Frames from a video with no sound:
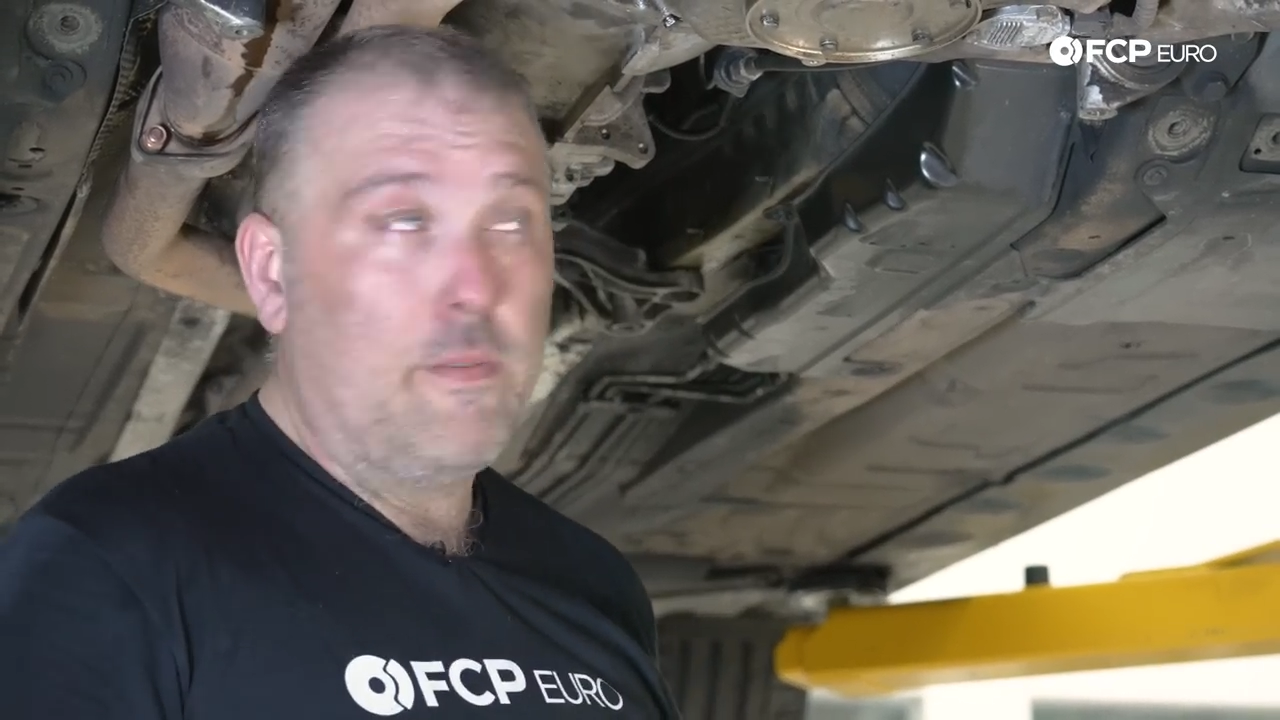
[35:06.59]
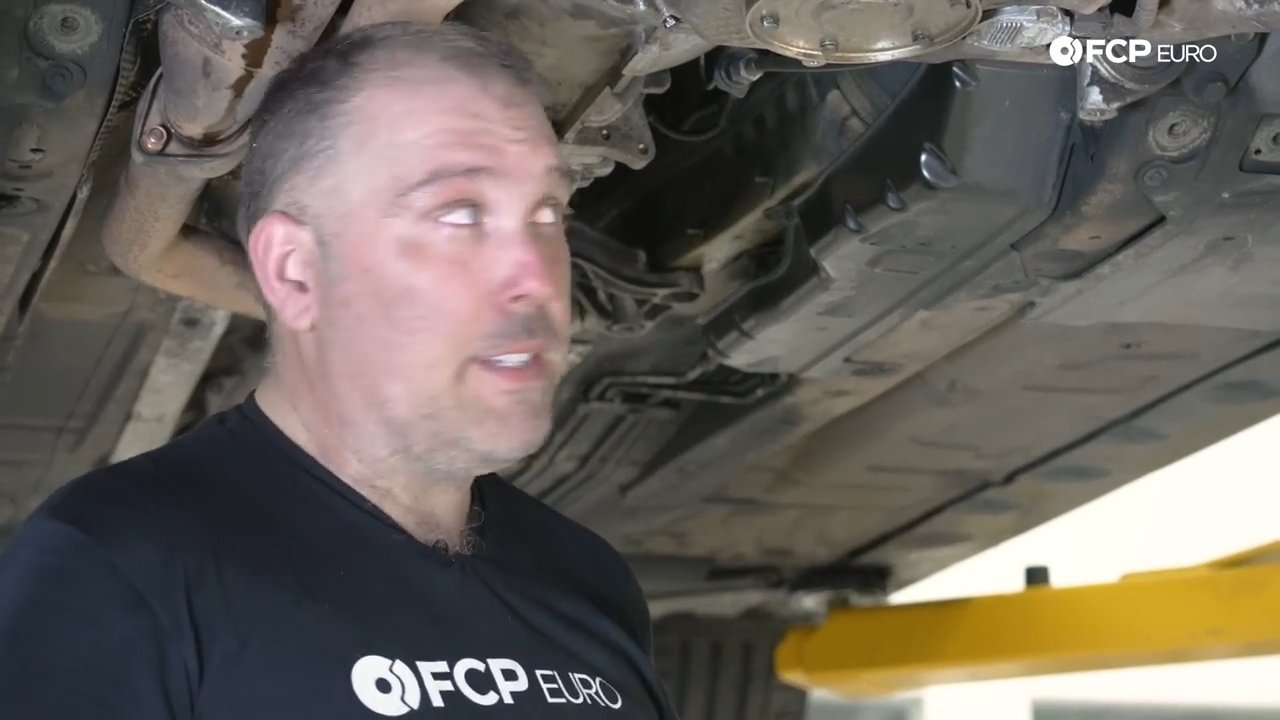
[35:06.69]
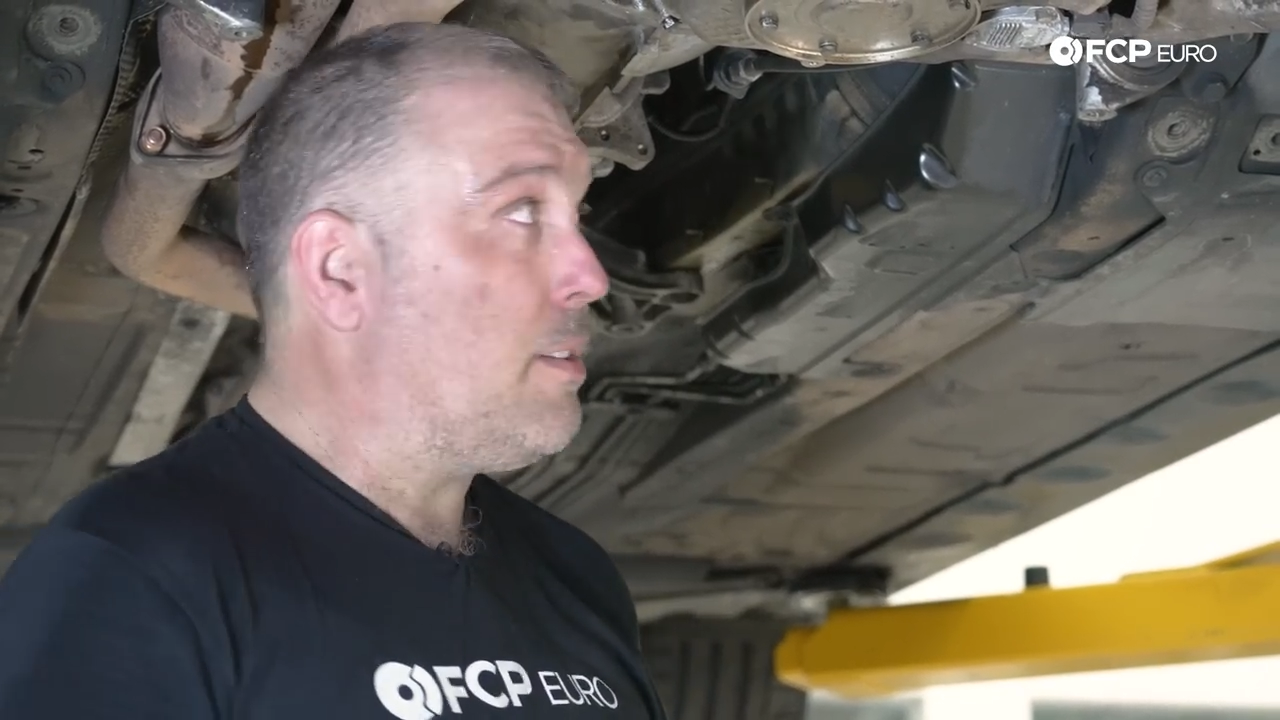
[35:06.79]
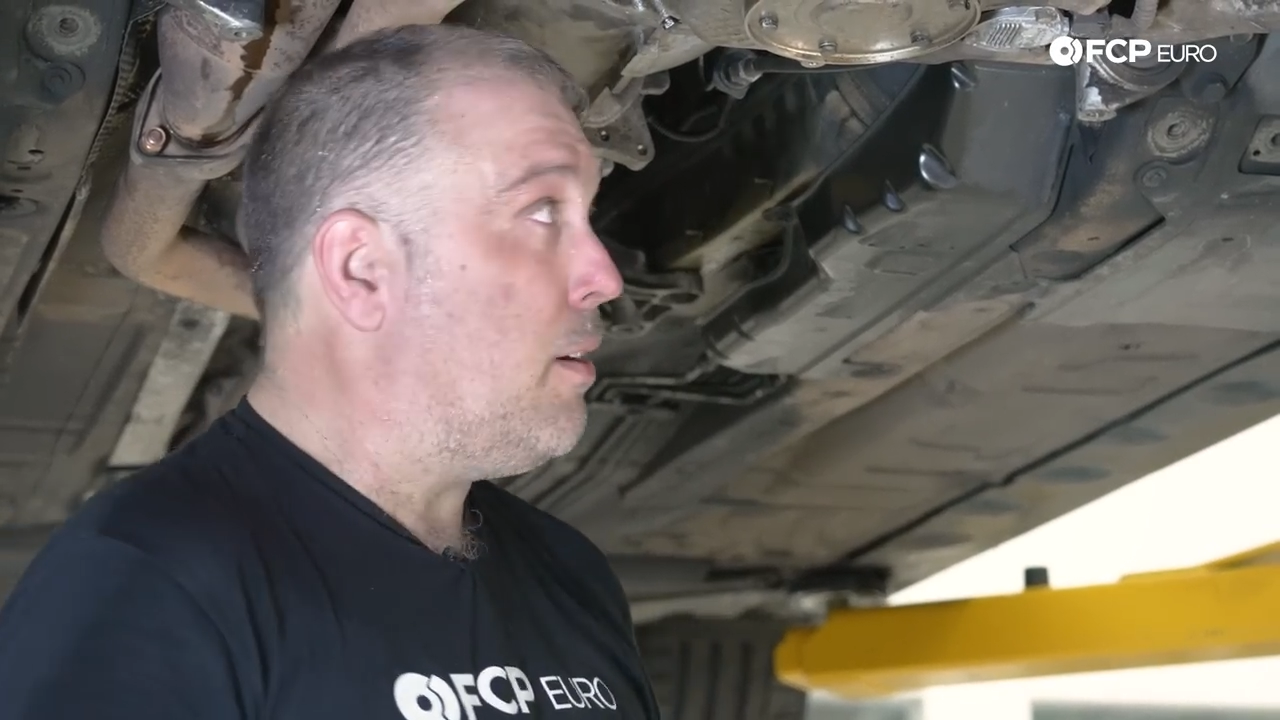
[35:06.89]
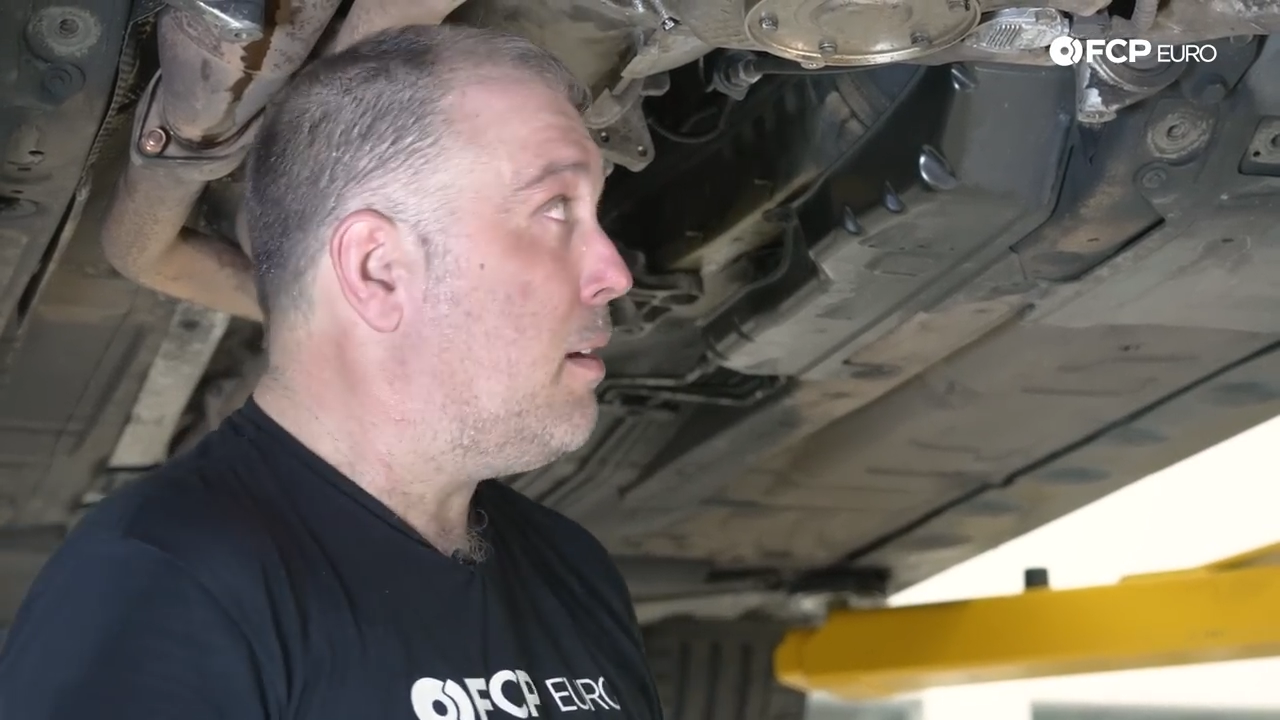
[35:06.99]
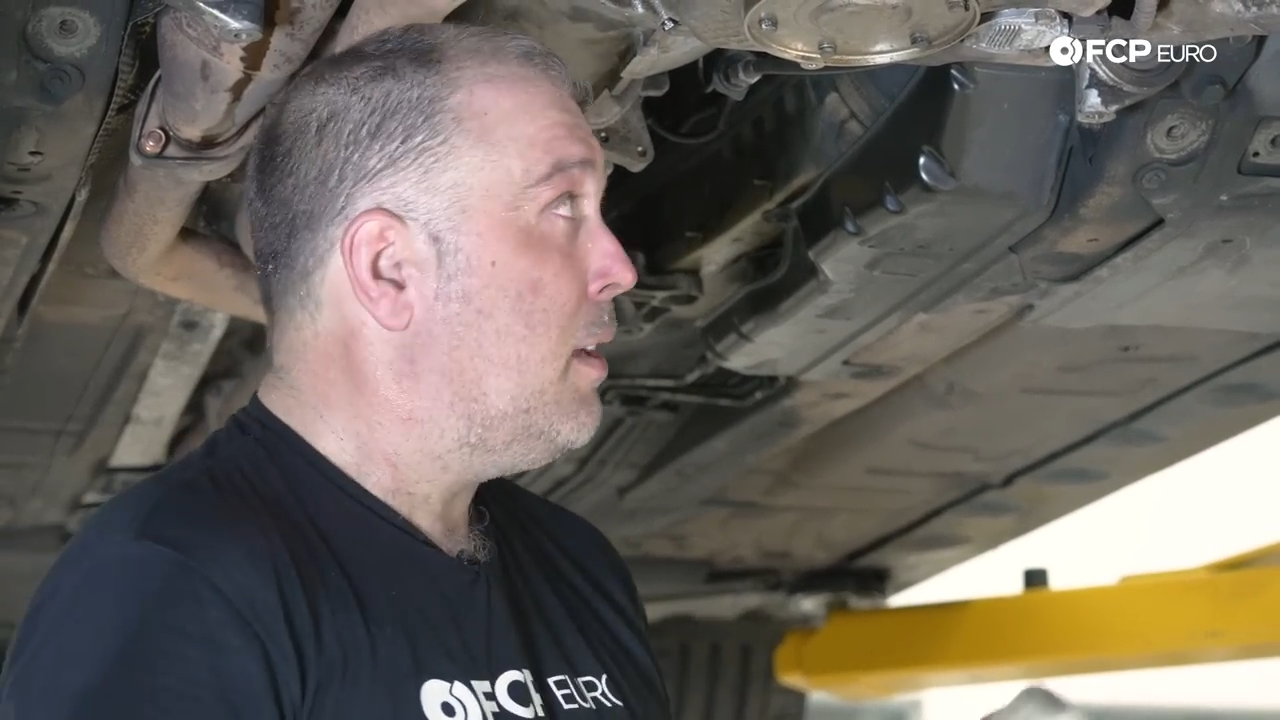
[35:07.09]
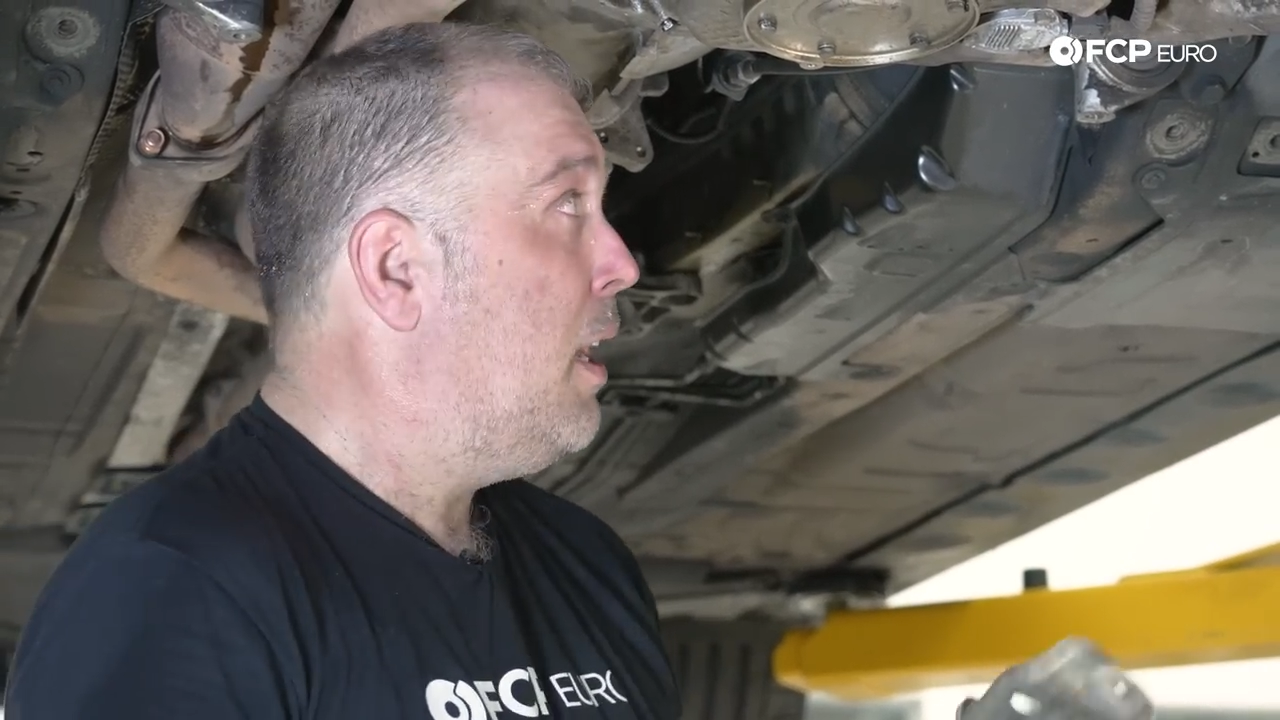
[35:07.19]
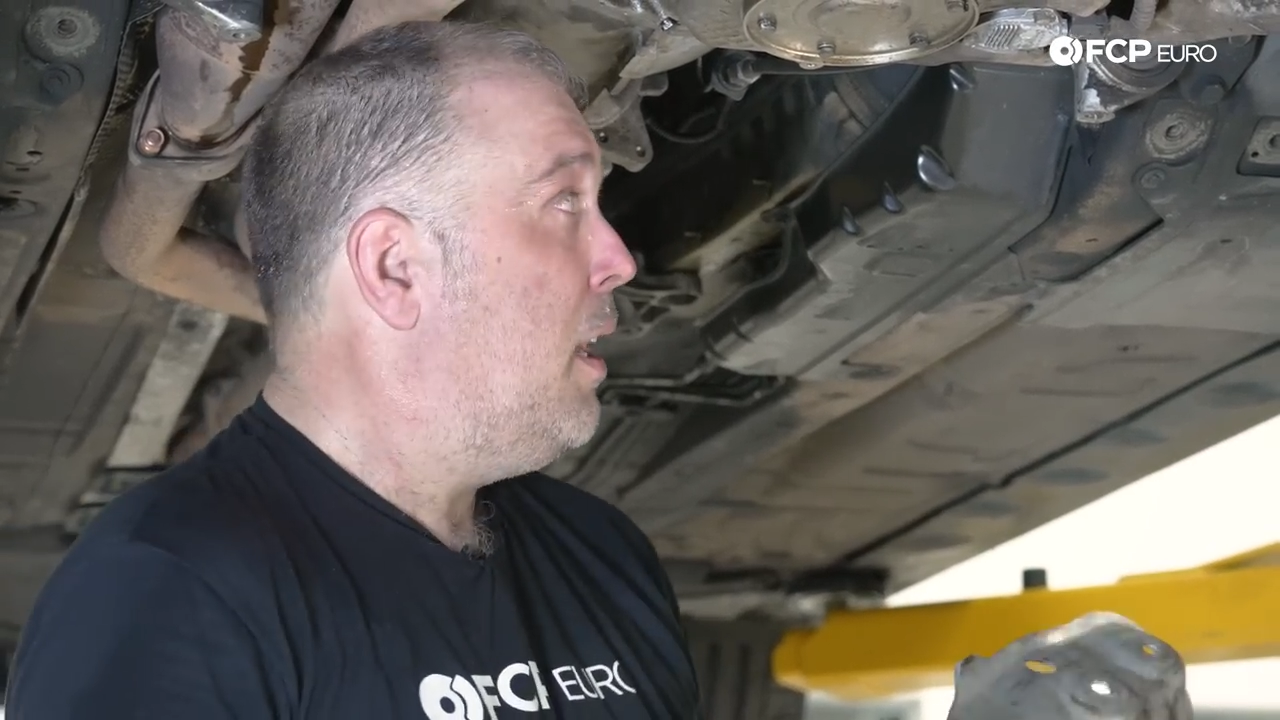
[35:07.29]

to install.